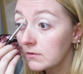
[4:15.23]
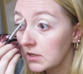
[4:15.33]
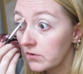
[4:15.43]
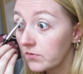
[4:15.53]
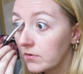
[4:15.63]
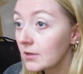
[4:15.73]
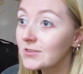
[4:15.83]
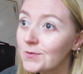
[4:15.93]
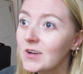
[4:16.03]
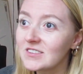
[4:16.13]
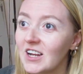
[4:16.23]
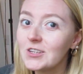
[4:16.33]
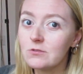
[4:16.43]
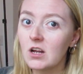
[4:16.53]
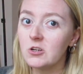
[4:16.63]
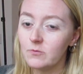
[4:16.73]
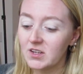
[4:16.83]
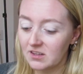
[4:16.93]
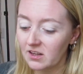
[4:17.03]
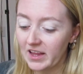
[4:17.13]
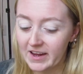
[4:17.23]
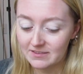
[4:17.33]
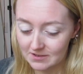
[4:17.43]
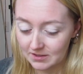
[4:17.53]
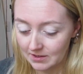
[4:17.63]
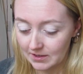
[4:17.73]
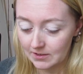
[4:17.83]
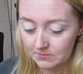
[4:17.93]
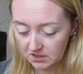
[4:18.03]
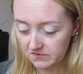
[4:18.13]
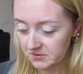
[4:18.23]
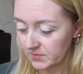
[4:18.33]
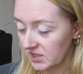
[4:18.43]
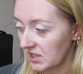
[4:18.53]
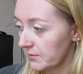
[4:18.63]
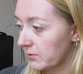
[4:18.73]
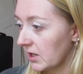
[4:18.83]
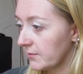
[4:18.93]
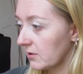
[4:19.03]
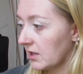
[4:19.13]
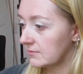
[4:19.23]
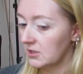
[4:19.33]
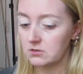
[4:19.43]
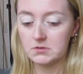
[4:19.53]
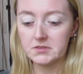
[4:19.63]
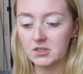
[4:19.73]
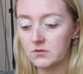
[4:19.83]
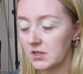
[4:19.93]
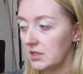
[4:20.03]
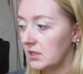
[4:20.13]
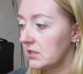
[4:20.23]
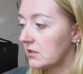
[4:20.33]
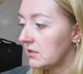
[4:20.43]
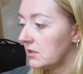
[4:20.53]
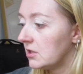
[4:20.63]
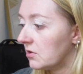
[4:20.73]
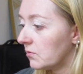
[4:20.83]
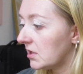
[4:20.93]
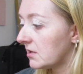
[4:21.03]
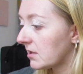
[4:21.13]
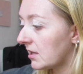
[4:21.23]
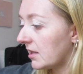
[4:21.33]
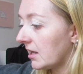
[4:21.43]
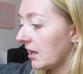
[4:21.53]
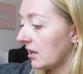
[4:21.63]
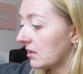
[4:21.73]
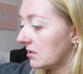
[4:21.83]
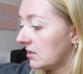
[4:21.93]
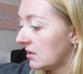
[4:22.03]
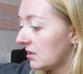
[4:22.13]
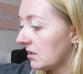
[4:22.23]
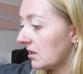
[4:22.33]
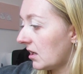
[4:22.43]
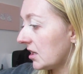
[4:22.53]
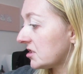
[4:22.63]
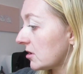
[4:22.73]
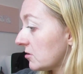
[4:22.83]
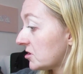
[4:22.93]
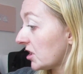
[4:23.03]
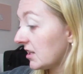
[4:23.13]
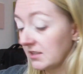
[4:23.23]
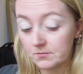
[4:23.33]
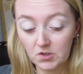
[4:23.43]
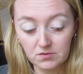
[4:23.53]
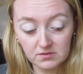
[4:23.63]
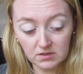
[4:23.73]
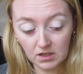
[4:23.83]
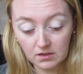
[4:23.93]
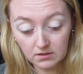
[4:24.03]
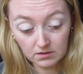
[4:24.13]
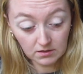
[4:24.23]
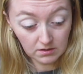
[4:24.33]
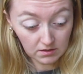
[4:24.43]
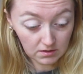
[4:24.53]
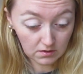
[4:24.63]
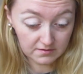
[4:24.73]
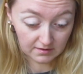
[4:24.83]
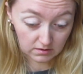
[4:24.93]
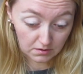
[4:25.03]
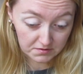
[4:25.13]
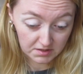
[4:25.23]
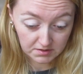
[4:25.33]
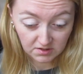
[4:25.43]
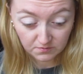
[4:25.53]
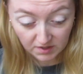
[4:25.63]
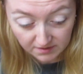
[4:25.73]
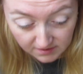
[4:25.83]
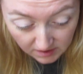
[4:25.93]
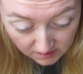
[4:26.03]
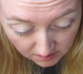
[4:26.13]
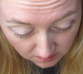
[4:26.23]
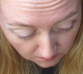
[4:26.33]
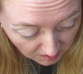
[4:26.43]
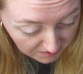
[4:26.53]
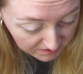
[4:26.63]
stuff. There's a reason I do what I do, because it lasts like that. After my eye primer, I will always go in with a eyeshadow shade that mostly is closest to my skin tone at the